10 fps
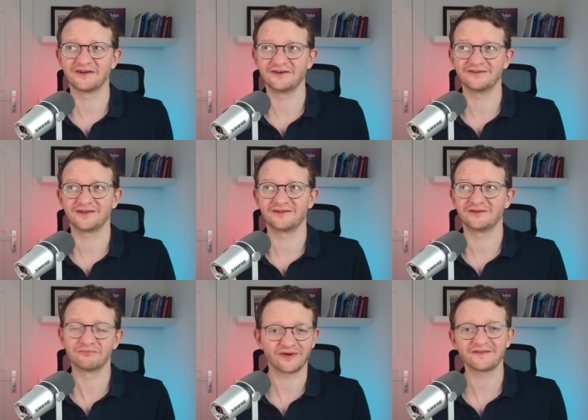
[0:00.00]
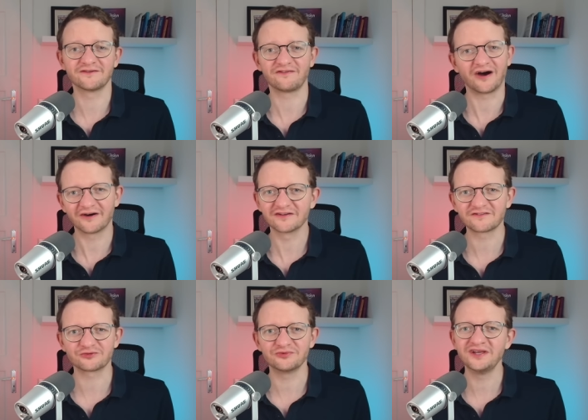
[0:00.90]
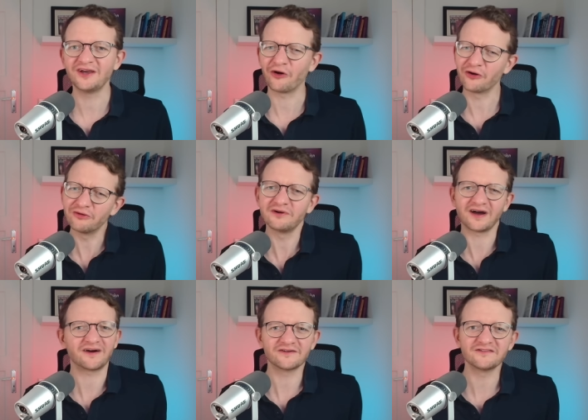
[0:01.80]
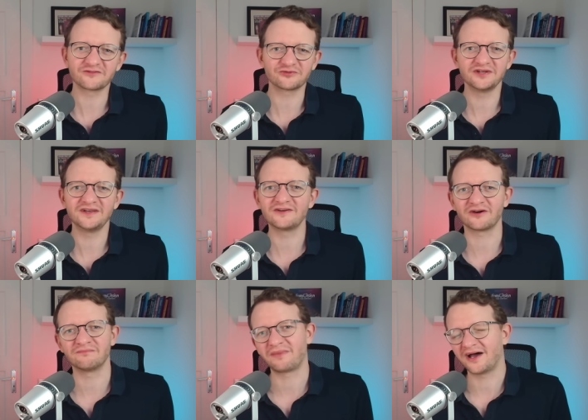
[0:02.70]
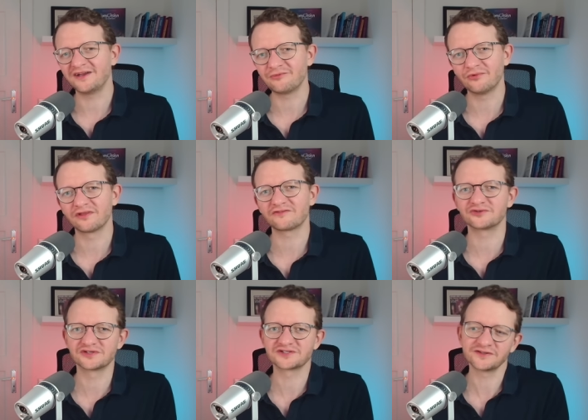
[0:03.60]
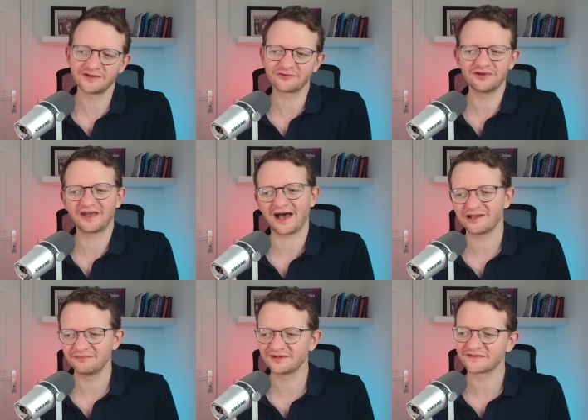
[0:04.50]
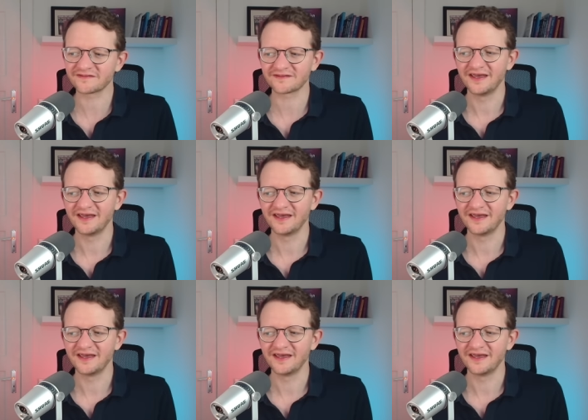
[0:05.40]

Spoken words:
an impressive artistry, urban artistry combined with traditional Greek elements.